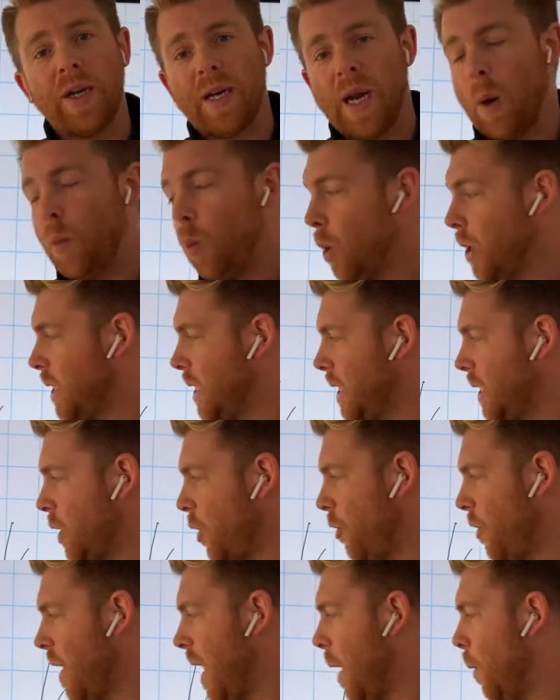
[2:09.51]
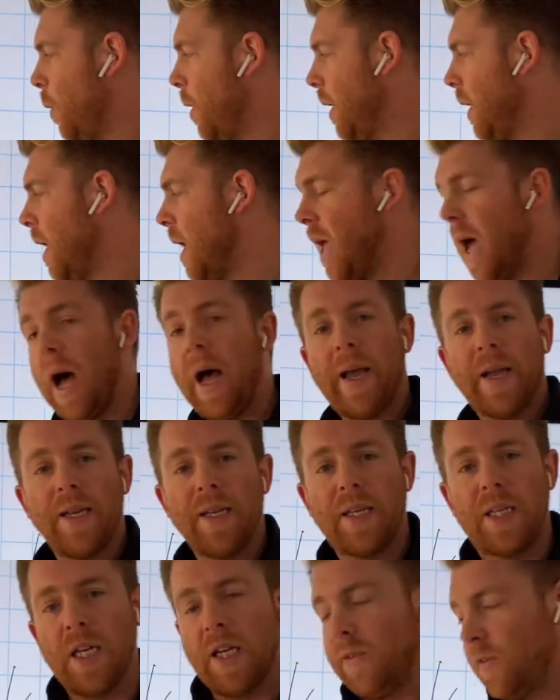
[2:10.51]
Now once it's on the network, I can
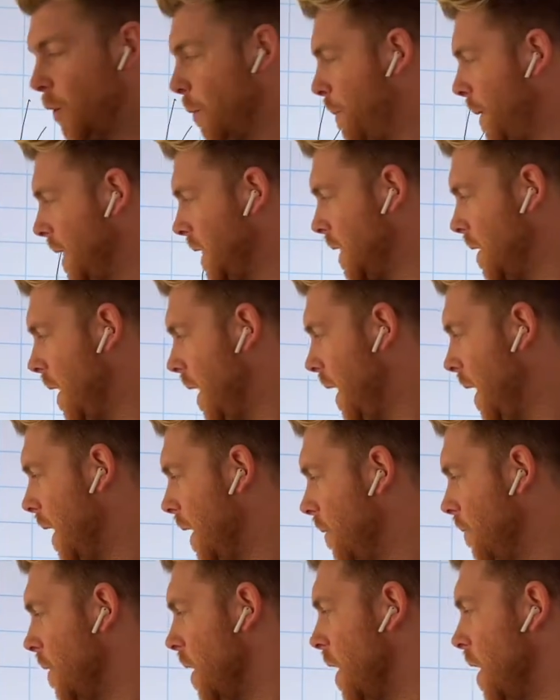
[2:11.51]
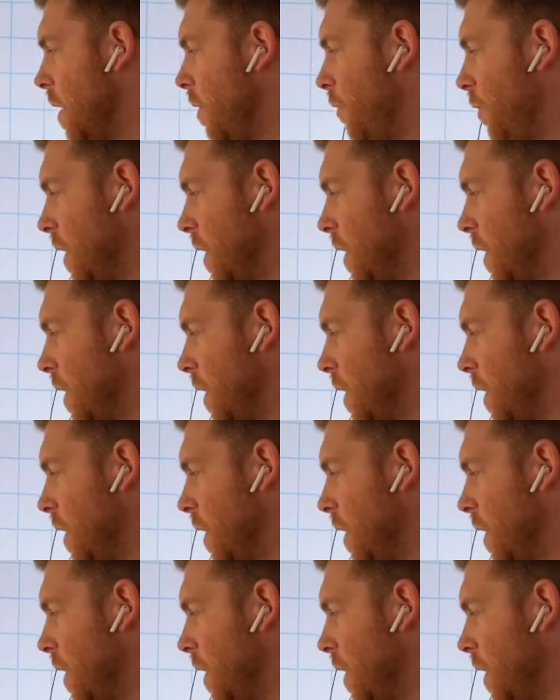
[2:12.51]
search for bits in here. For